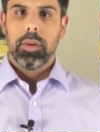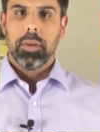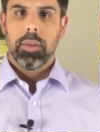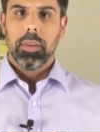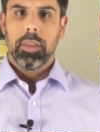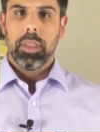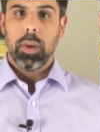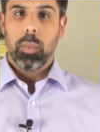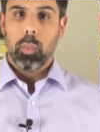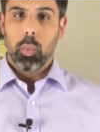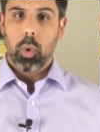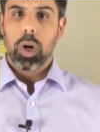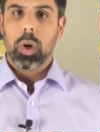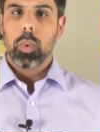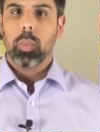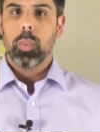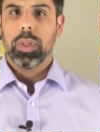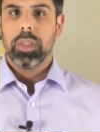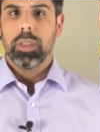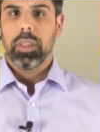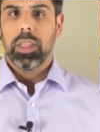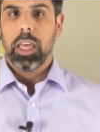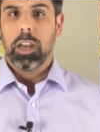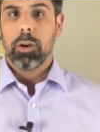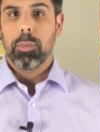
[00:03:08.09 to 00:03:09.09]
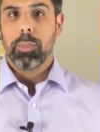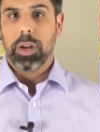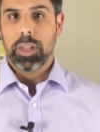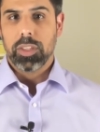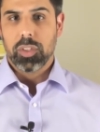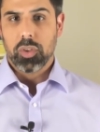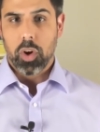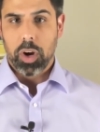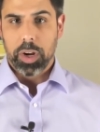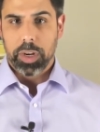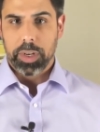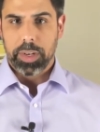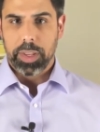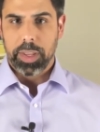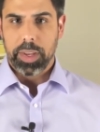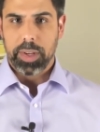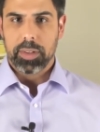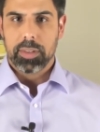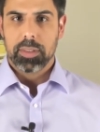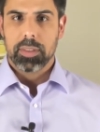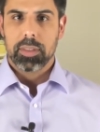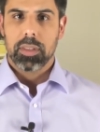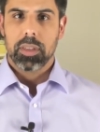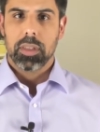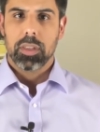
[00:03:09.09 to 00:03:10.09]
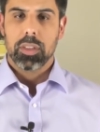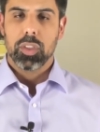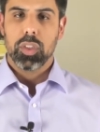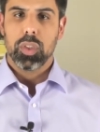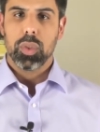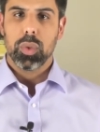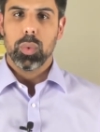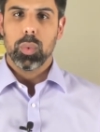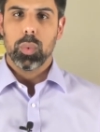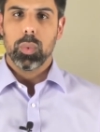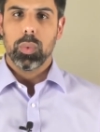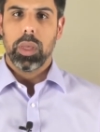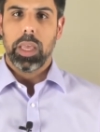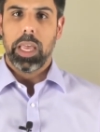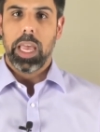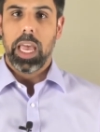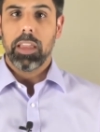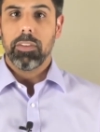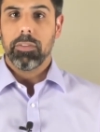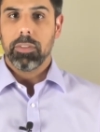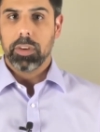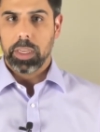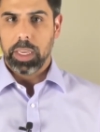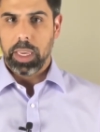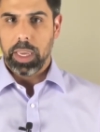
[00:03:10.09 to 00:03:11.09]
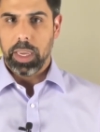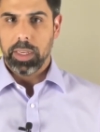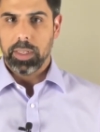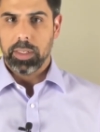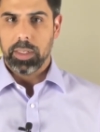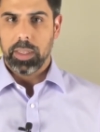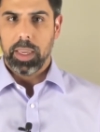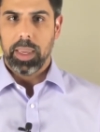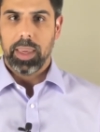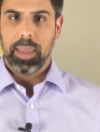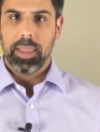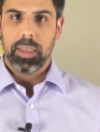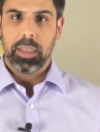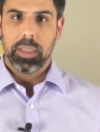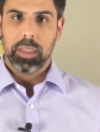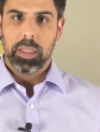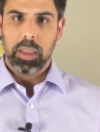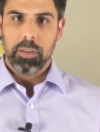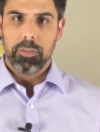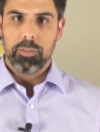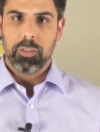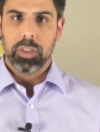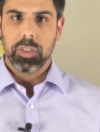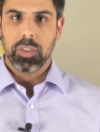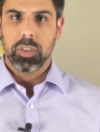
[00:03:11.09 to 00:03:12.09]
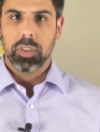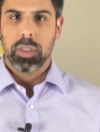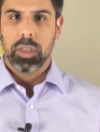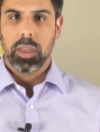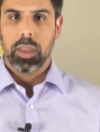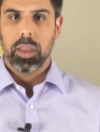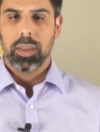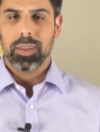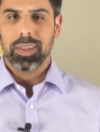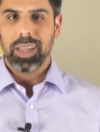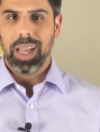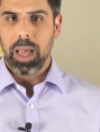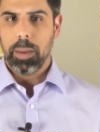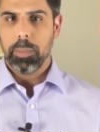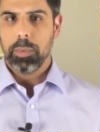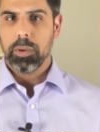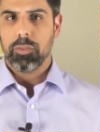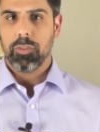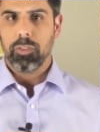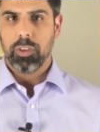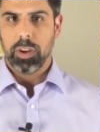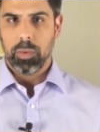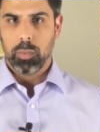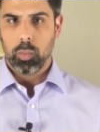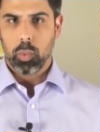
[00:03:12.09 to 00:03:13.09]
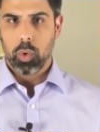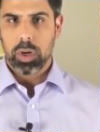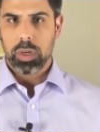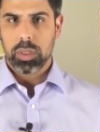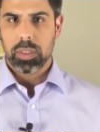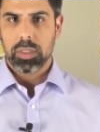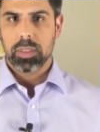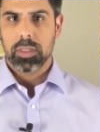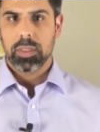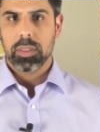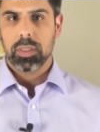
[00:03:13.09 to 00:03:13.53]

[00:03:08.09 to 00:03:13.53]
They work with enterprise architects to advocate and leverage common frameworks